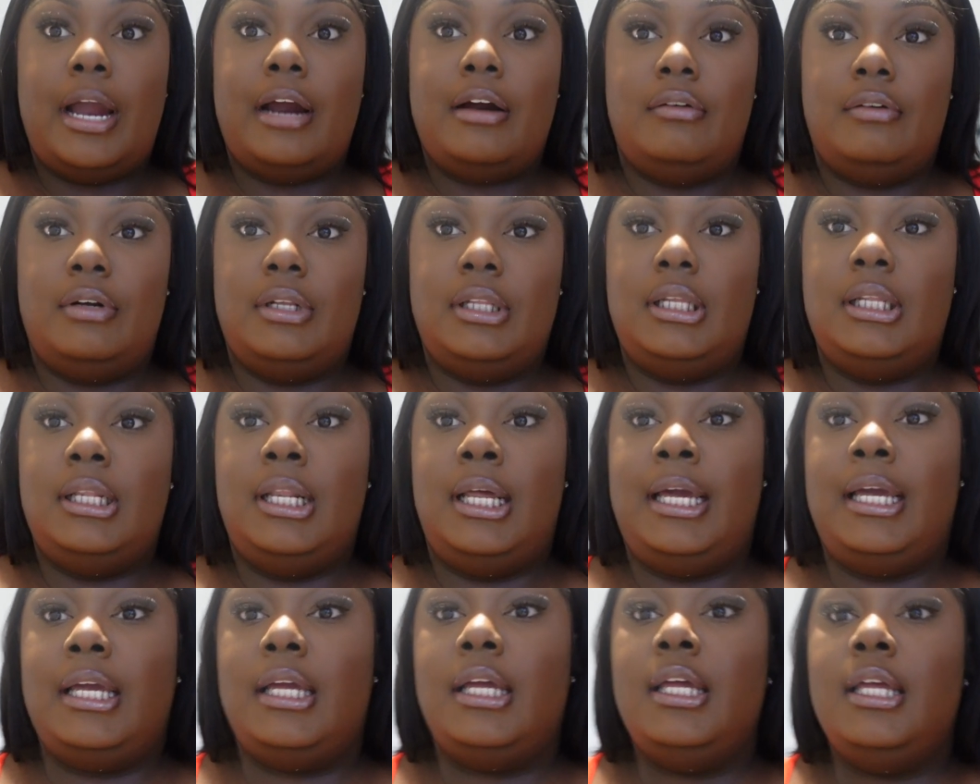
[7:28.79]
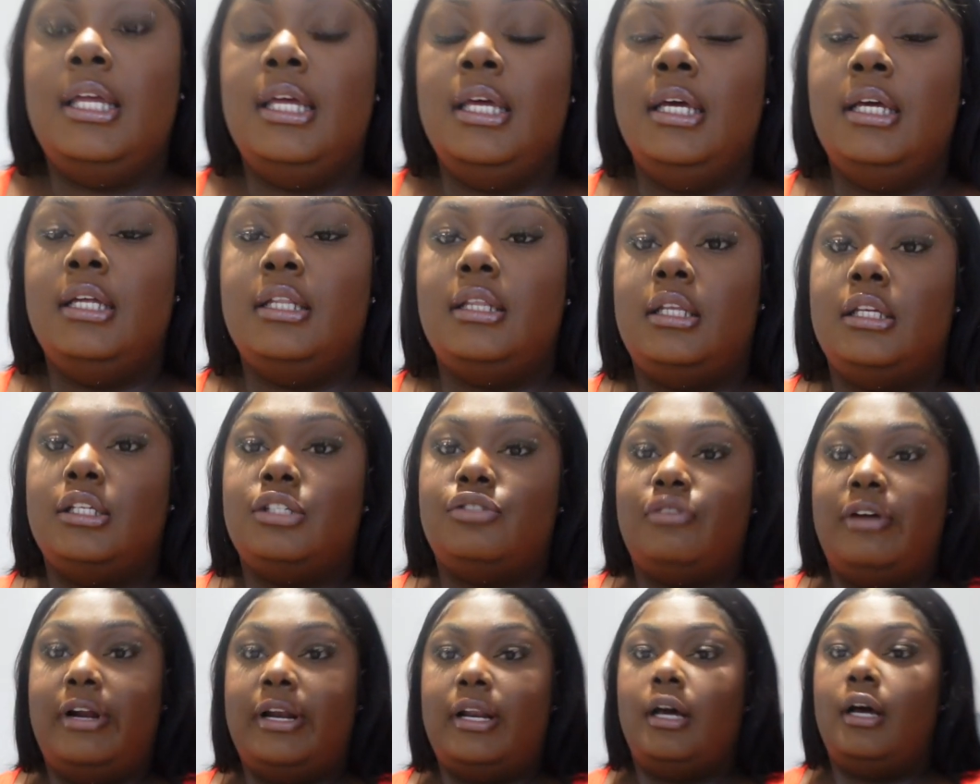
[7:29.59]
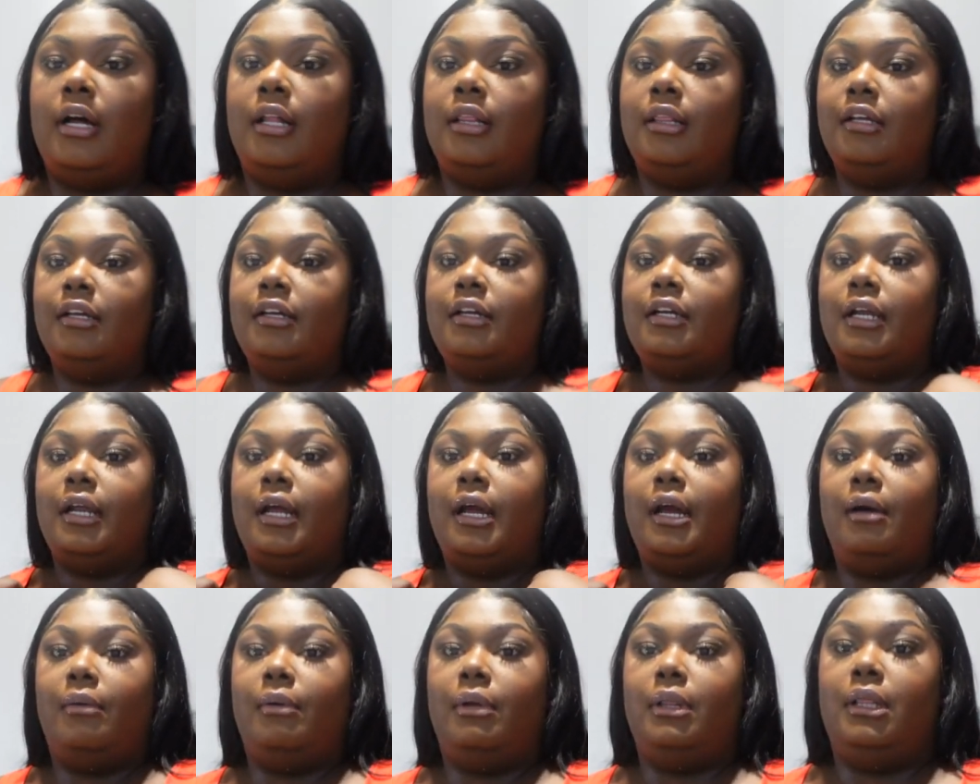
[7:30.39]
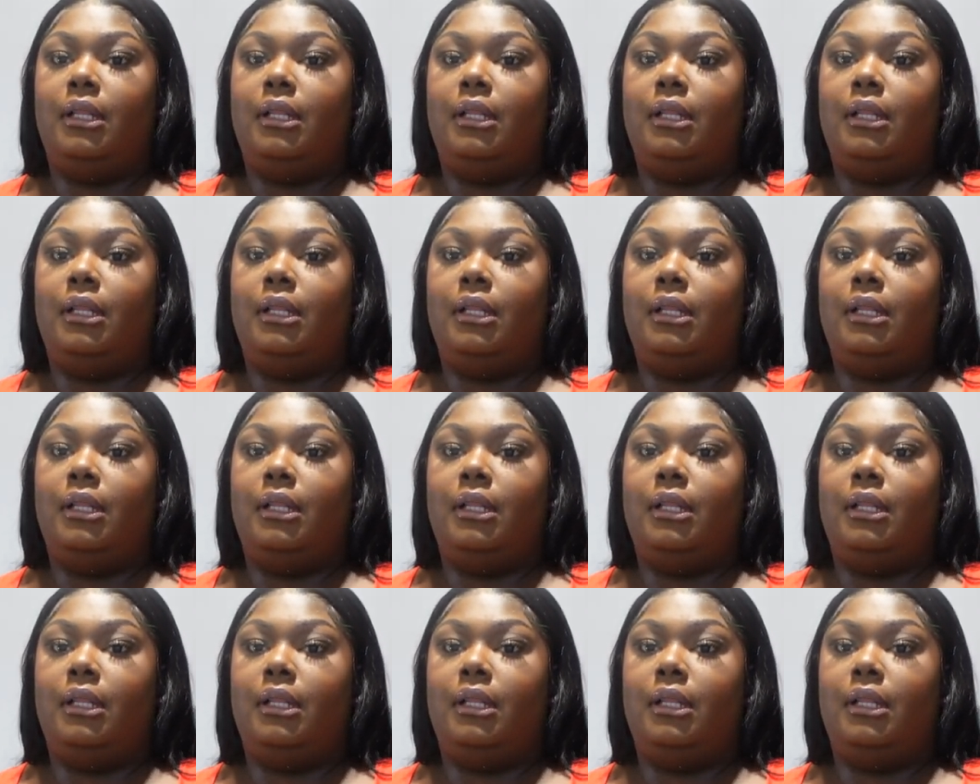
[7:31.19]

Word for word: i really like this red color and how it